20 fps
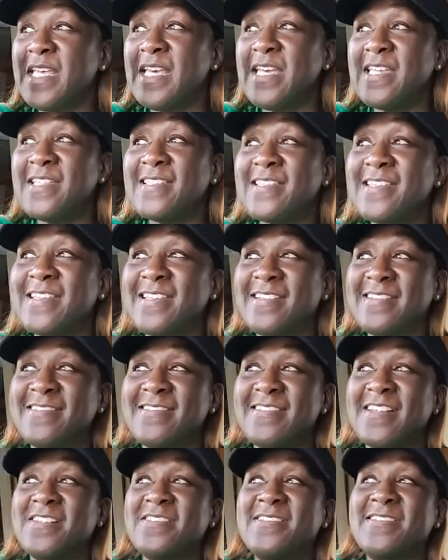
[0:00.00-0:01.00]
And
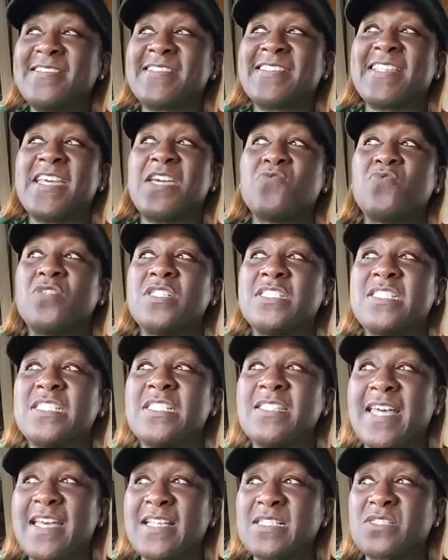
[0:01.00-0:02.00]
understand what
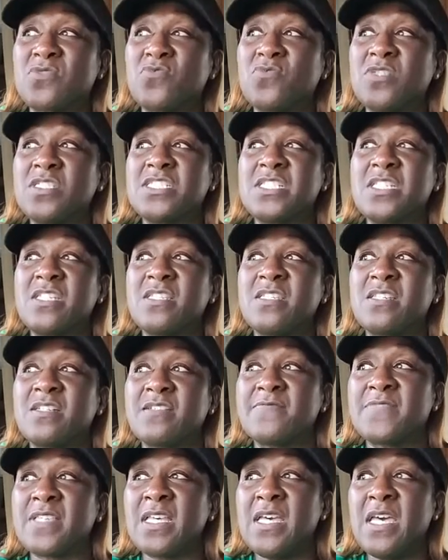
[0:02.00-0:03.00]
she likes and what she
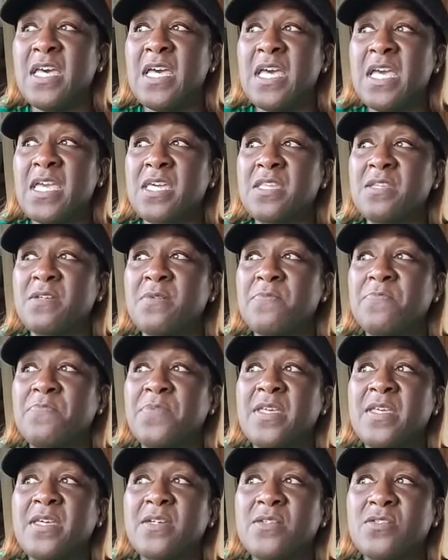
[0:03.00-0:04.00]
loves. And
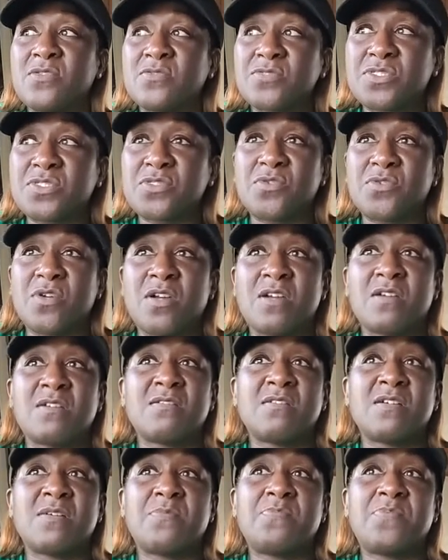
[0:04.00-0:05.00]
appeal to
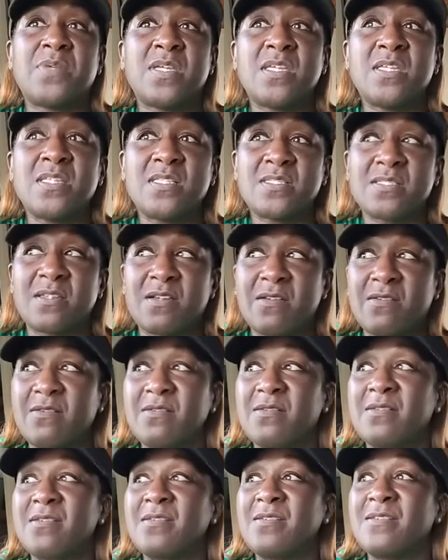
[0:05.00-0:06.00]
her. Appease
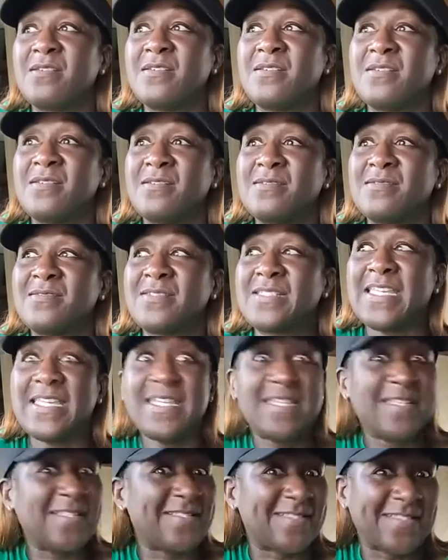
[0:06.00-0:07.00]
her.
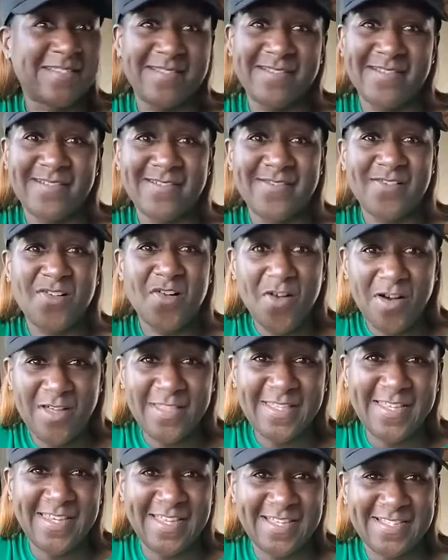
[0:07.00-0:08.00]
Tease her.
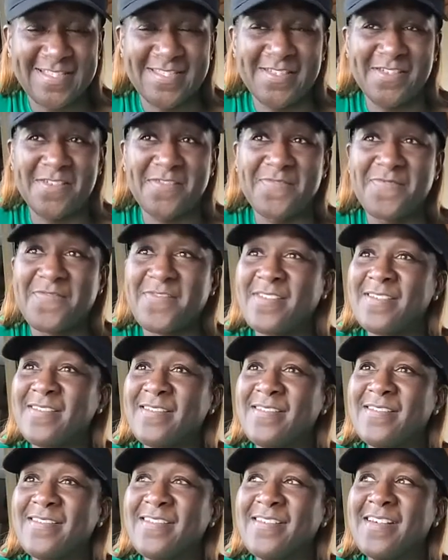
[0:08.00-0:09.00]
All of that stuff.
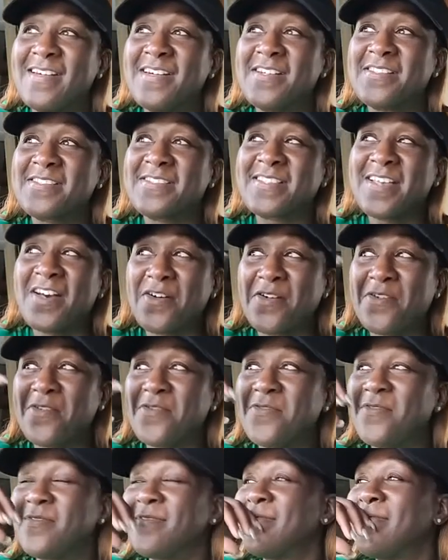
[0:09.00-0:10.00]

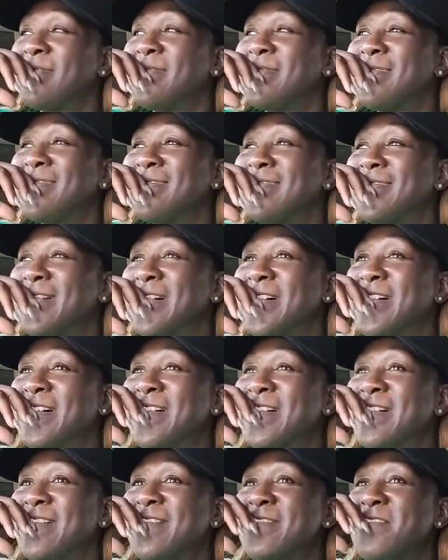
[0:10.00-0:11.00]
So,
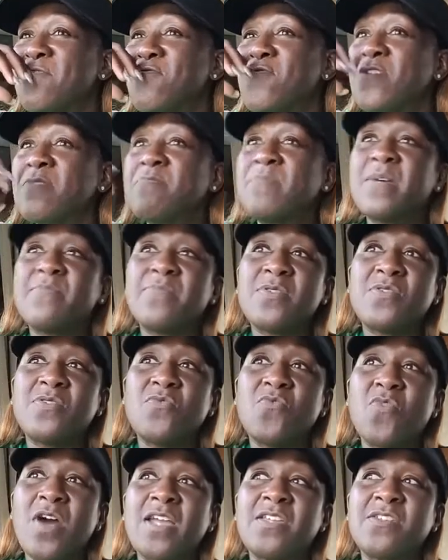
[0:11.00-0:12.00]
remember
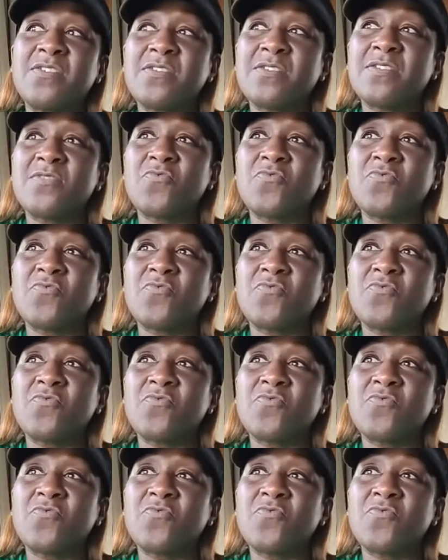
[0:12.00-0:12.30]
why you